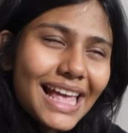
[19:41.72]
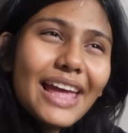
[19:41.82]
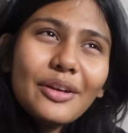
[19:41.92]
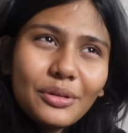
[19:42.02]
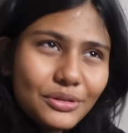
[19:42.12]

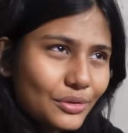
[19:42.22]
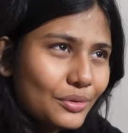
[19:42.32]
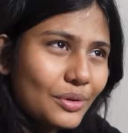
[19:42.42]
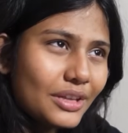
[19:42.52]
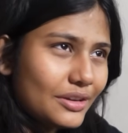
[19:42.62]
and also
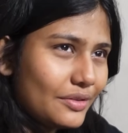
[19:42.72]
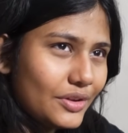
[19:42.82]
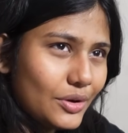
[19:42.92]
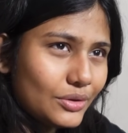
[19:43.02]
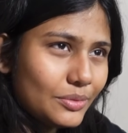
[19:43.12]
other
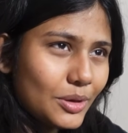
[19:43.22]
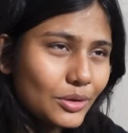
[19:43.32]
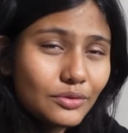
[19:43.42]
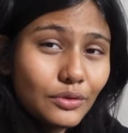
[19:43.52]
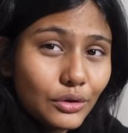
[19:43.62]
videos
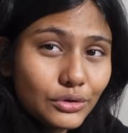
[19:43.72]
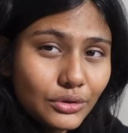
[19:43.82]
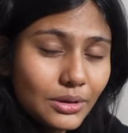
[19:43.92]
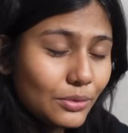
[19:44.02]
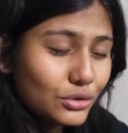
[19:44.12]
because vlogs o
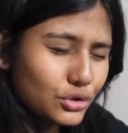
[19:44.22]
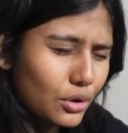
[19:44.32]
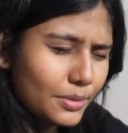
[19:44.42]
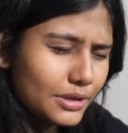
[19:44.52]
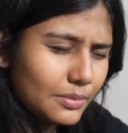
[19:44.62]
dibo,
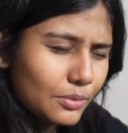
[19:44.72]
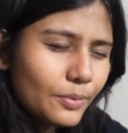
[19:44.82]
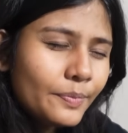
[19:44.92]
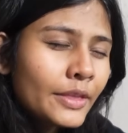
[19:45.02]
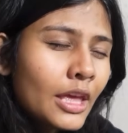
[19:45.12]
shobi dibo.
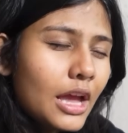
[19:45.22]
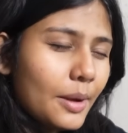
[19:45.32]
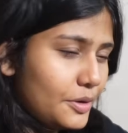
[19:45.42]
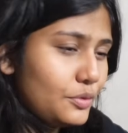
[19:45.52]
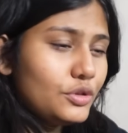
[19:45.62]

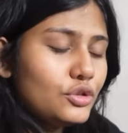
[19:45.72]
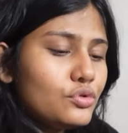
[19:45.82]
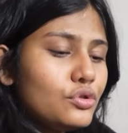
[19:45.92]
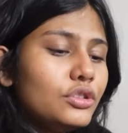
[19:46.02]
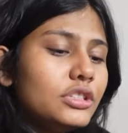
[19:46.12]
Amar uni
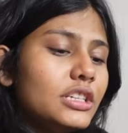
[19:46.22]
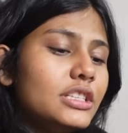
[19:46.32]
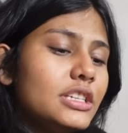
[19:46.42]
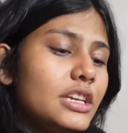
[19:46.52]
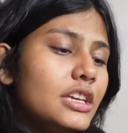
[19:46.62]
shuru hote
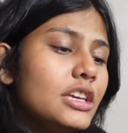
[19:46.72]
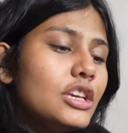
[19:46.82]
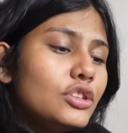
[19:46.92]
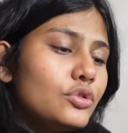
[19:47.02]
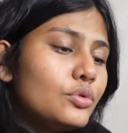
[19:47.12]
jacche
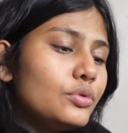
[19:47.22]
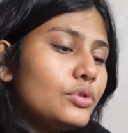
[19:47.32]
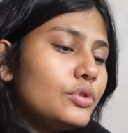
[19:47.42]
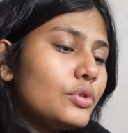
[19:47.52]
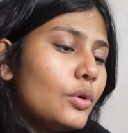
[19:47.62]
soon,
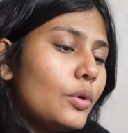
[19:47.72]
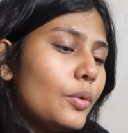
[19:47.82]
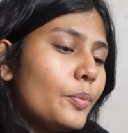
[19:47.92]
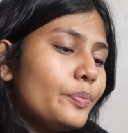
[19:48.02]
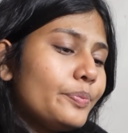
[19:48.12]
so
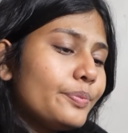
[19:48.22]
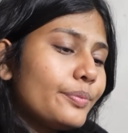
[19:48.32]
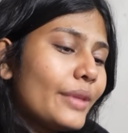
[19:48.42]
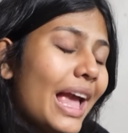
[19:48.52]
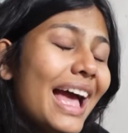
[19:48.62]

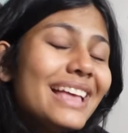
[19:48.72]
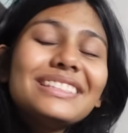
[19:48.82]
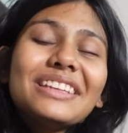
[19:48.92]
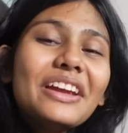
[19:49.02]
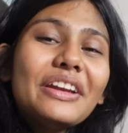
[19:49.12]

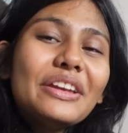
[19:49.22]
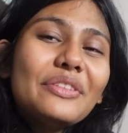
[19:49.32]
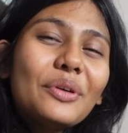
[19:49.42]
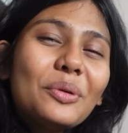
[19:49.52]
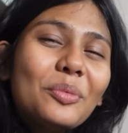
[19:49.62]
stay ready
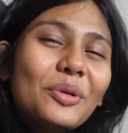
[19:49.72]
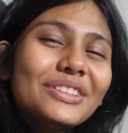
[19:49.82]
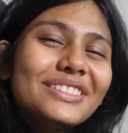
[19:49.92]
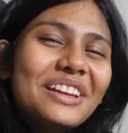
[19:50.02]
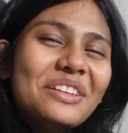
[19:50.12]
for more
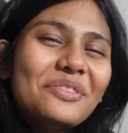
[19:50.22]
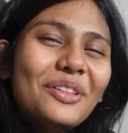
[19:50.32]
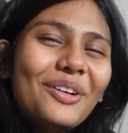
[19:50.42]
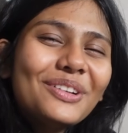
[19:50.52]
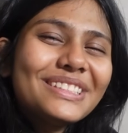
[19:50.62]
study
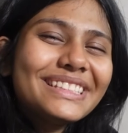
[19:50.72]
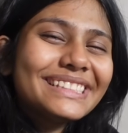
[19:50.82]
vlogs.